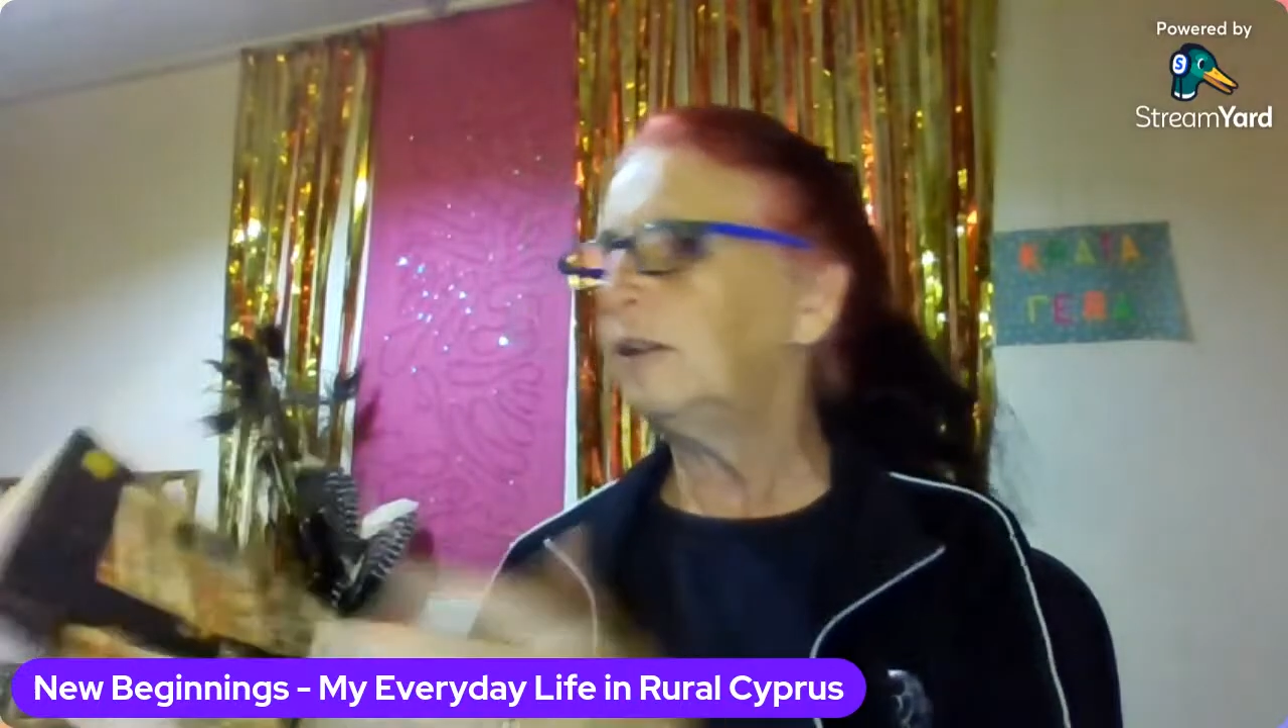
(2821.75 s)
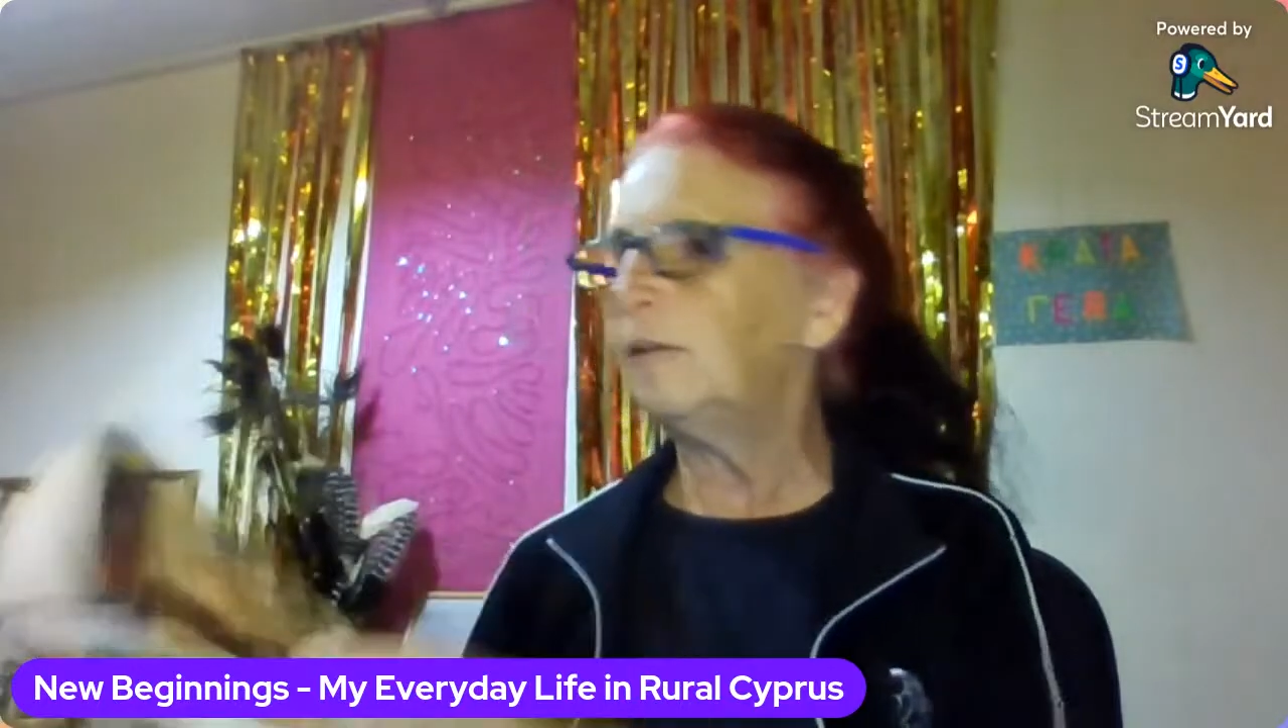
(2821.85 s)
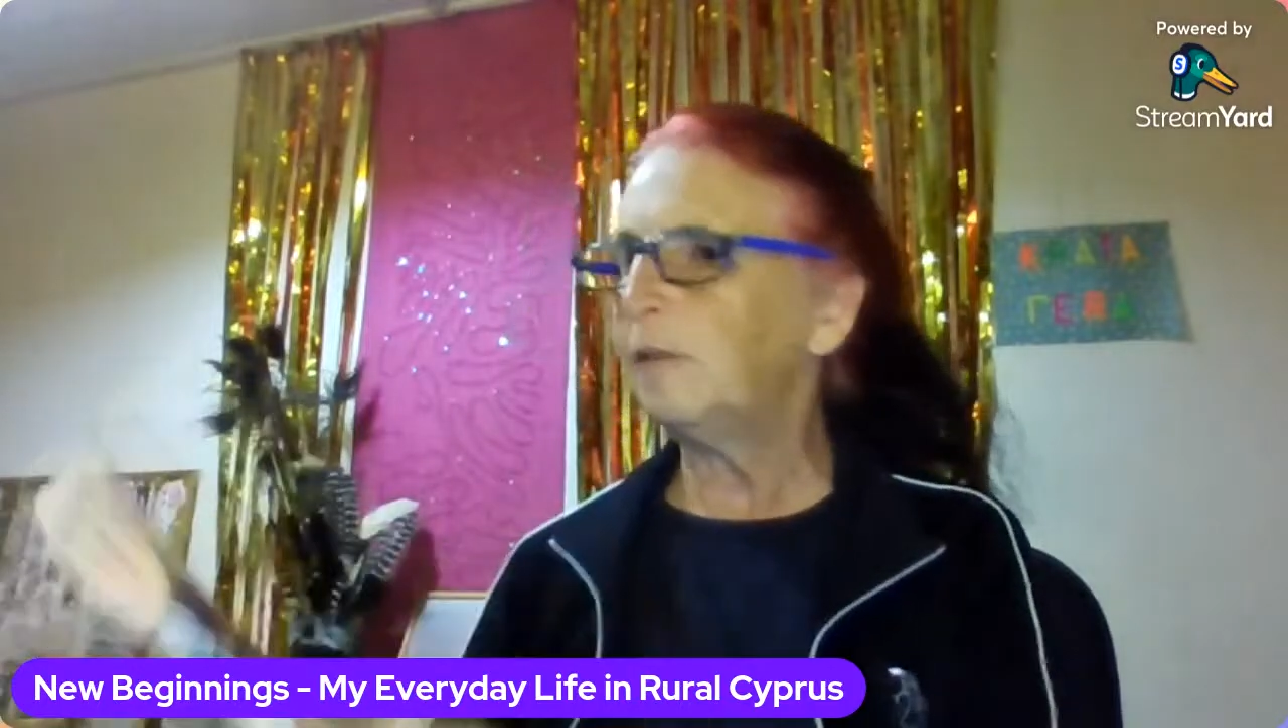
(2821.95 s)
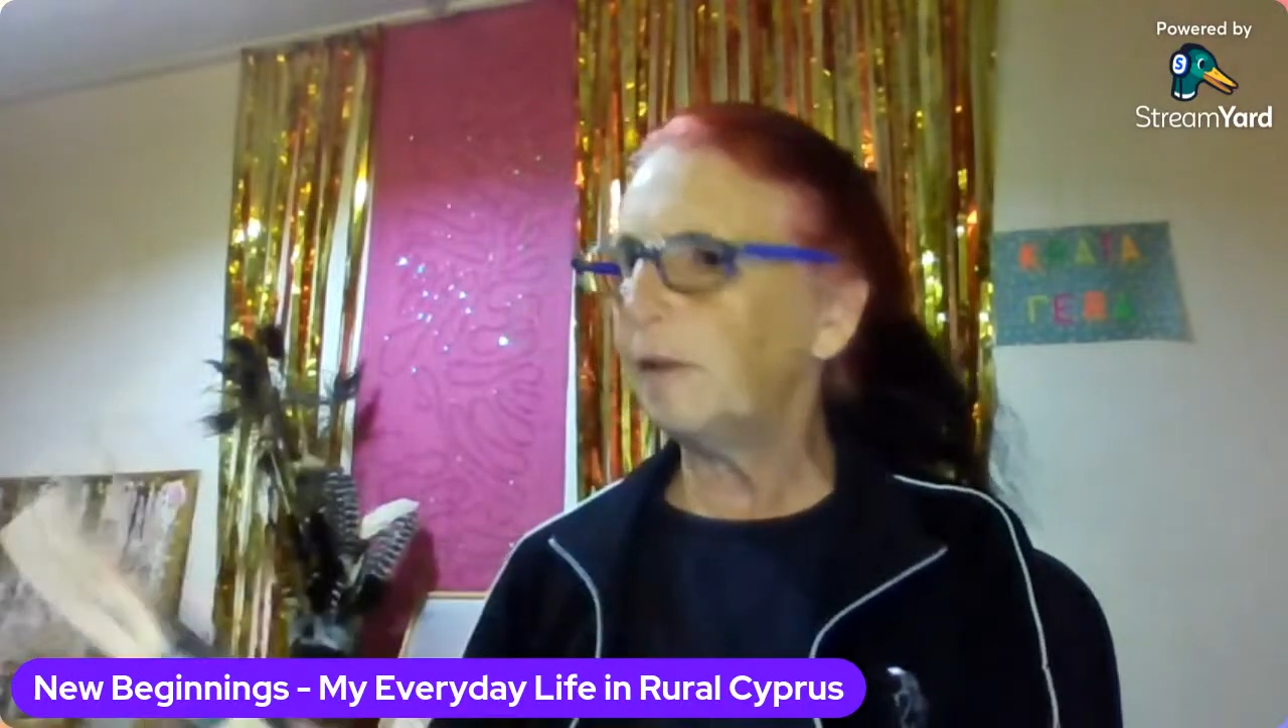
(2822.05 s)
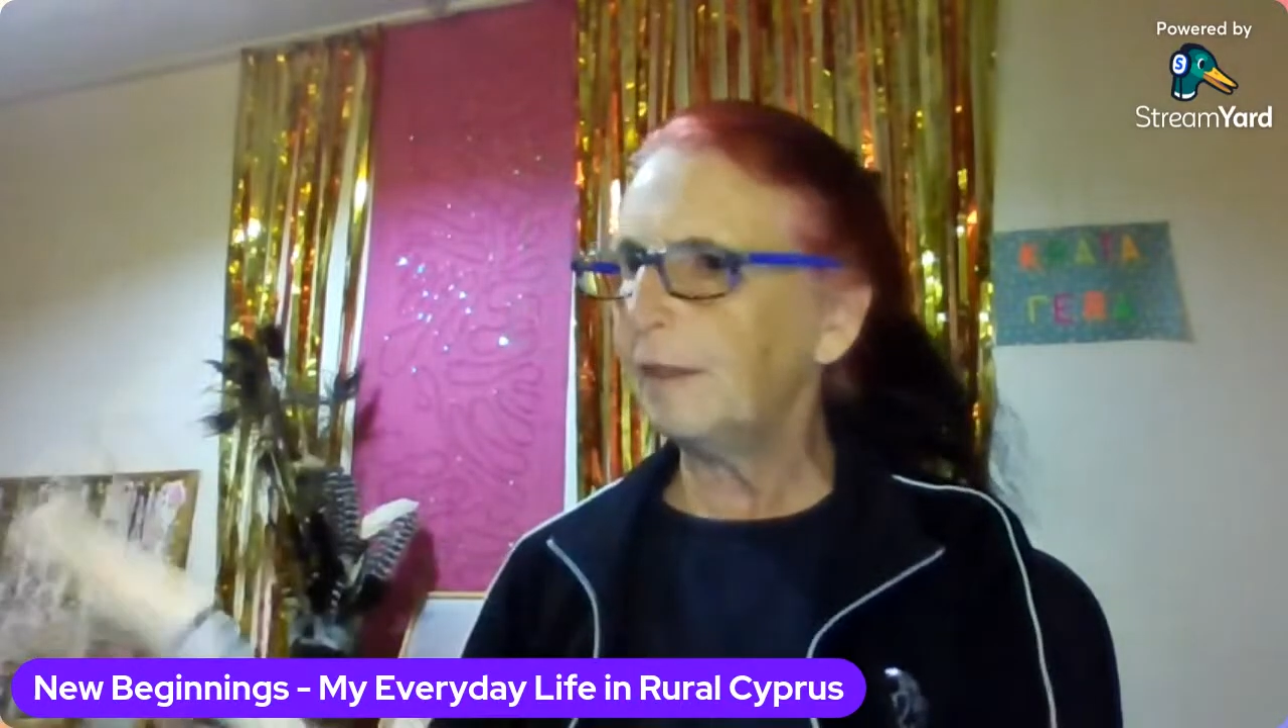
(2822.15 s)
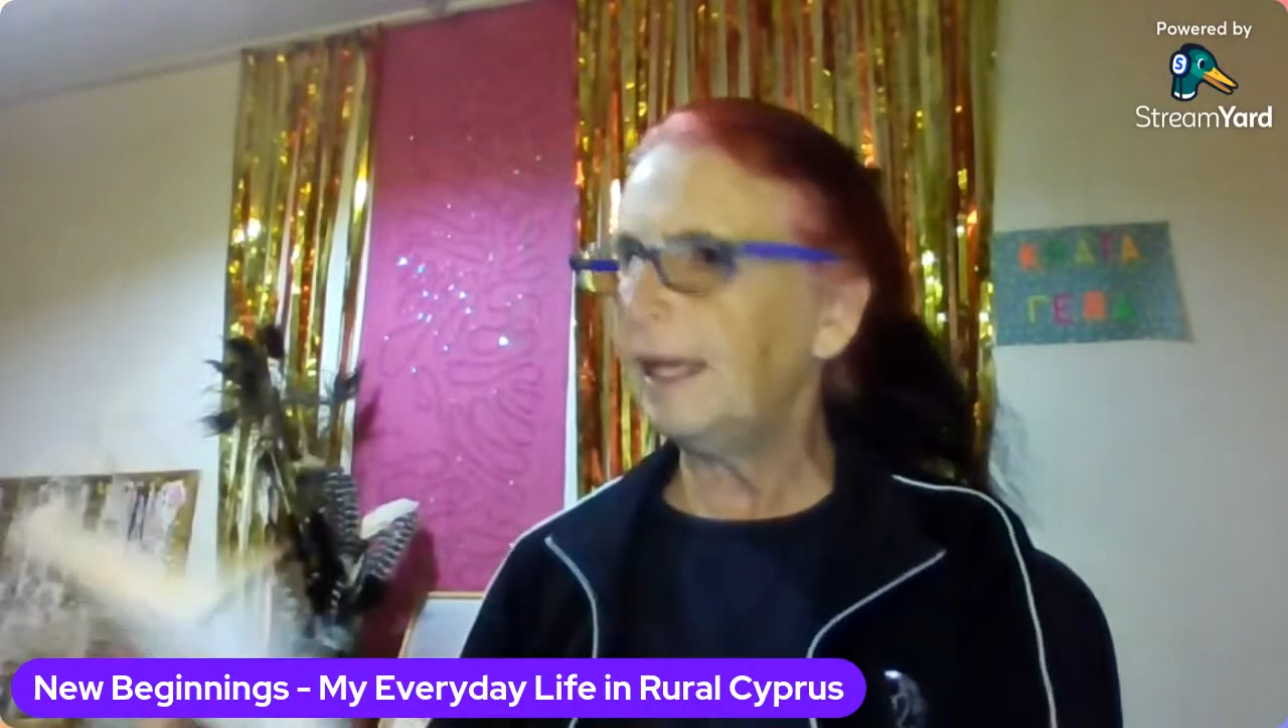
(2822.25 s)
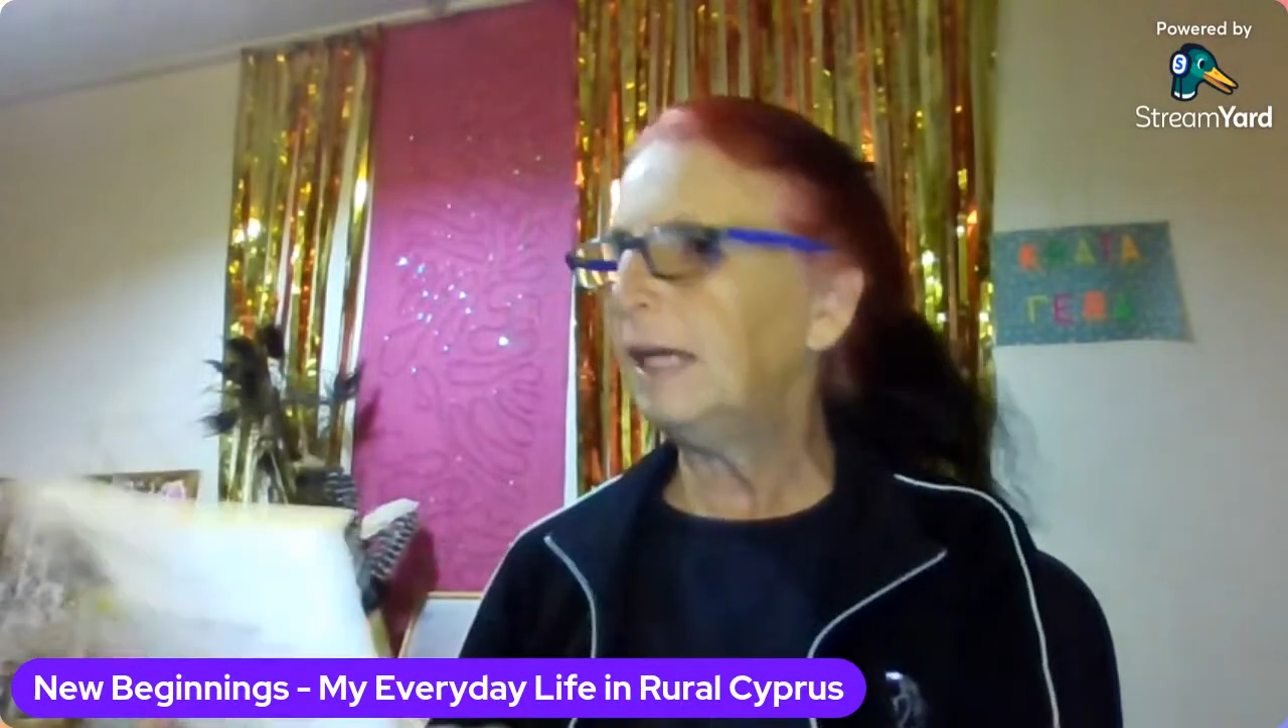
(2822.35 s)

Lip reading: got that